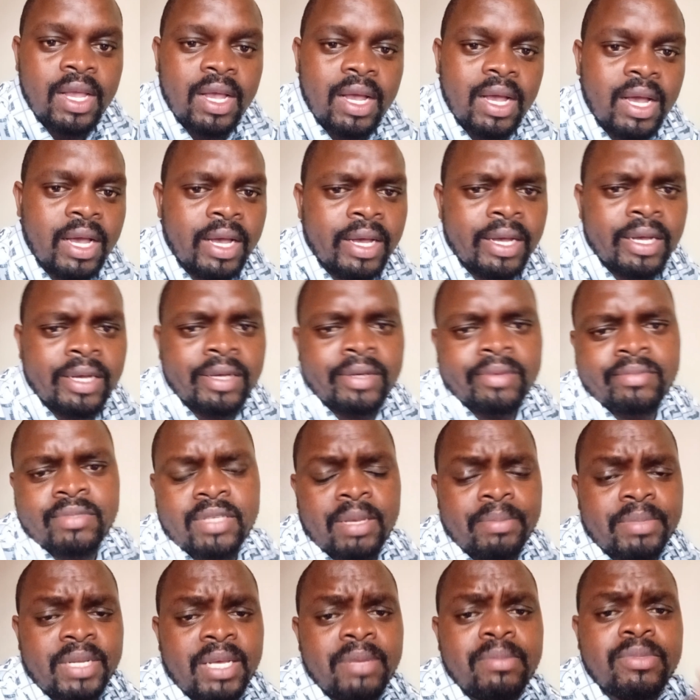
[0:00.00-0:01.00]

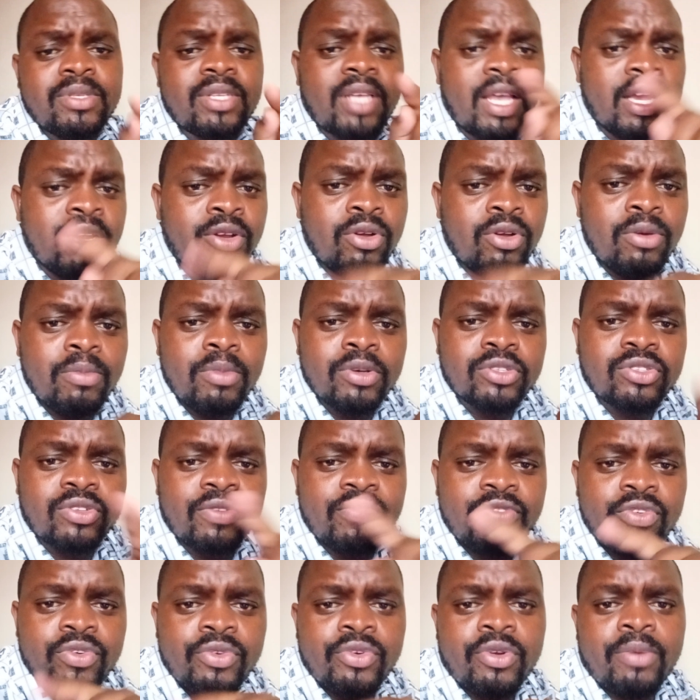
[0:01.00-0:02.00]
Sometimes I know most
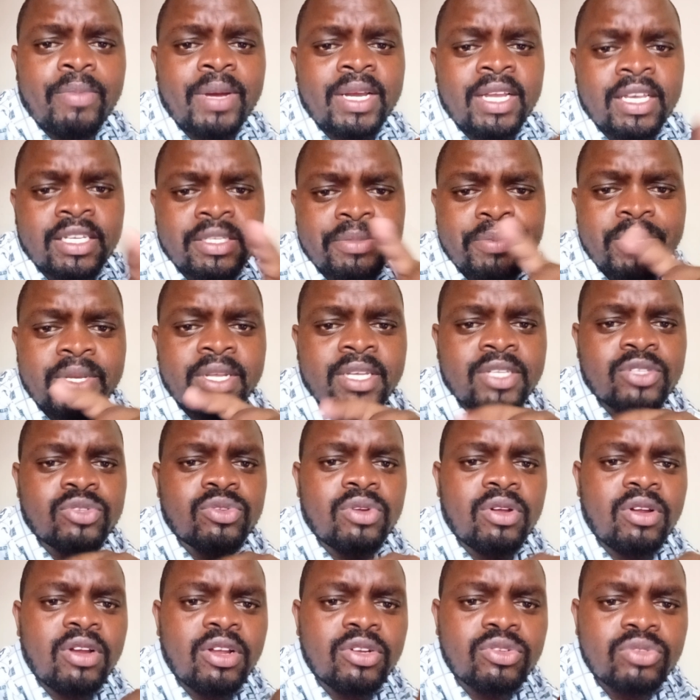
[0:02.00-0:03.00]
of you normally experience,
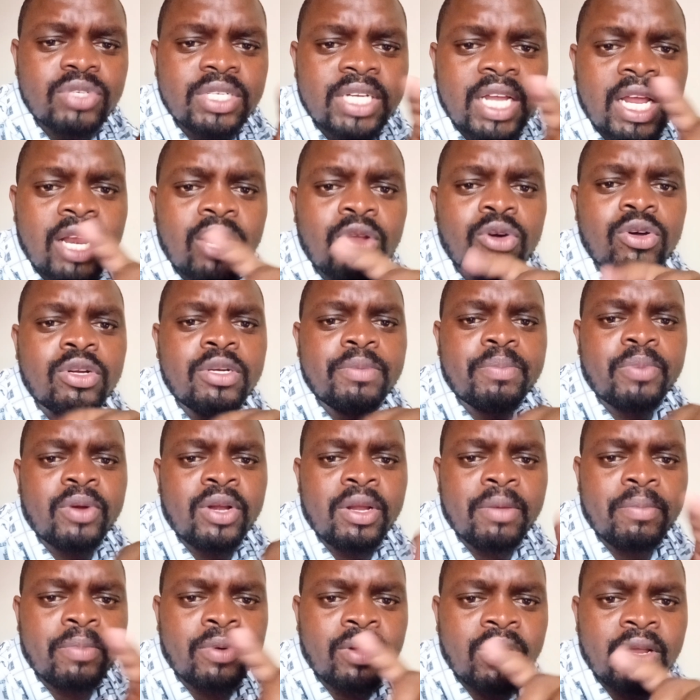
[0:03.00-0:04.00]
tu ina load
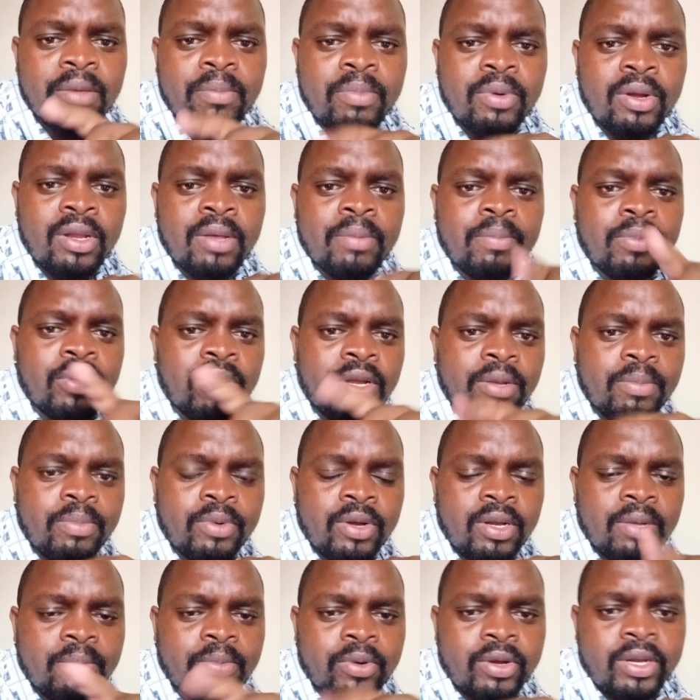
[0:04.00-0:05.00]
pole pole pole pole
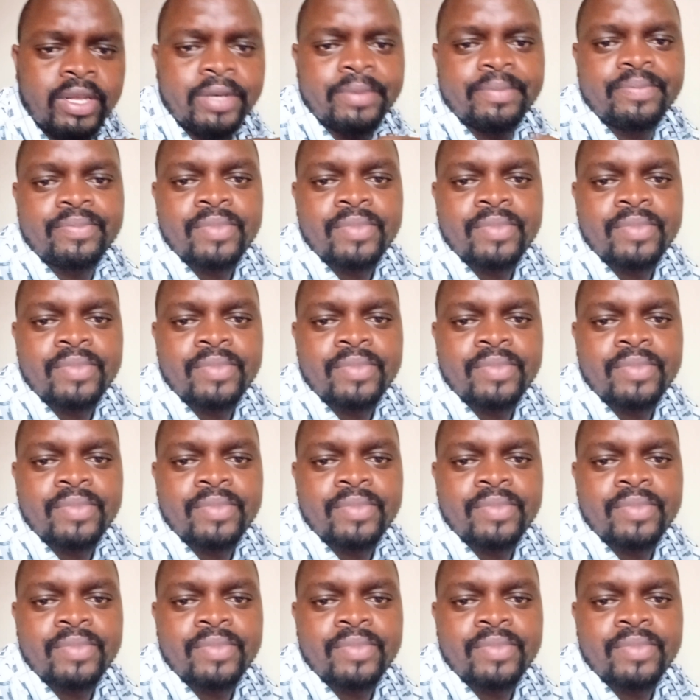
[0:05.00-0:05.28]
pole pole.